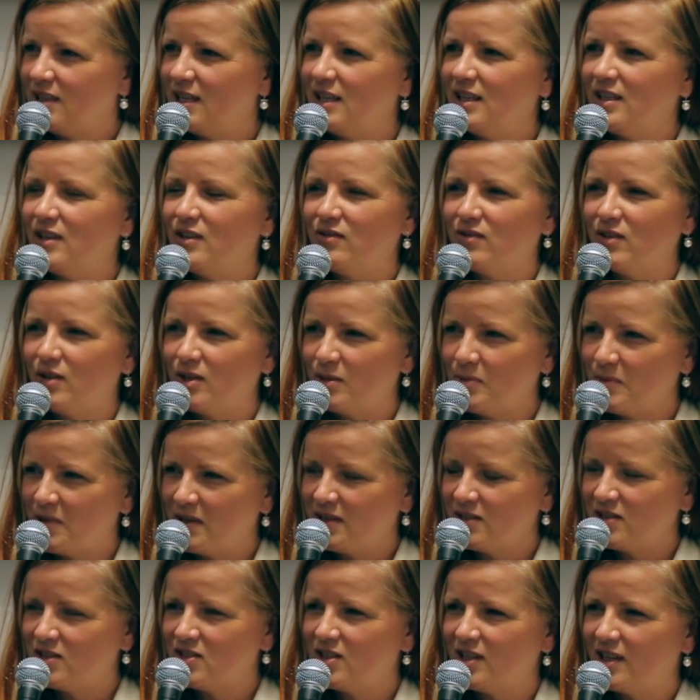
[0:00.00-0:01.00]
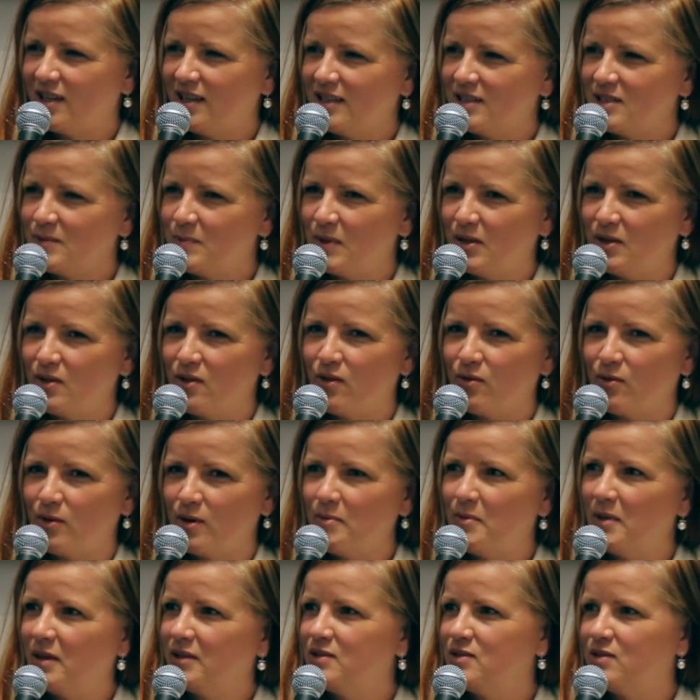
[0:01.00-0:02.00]
Thank you very much. Yeah, it's been 3
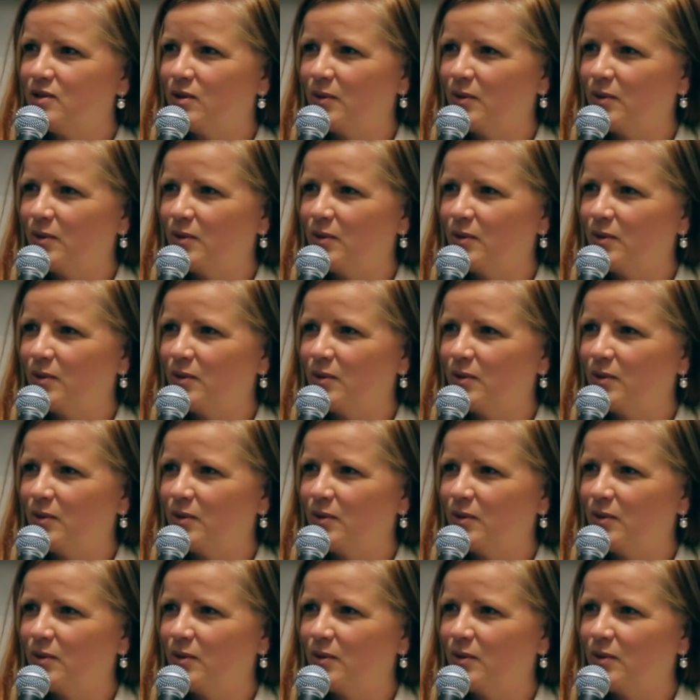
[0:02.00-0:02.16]
months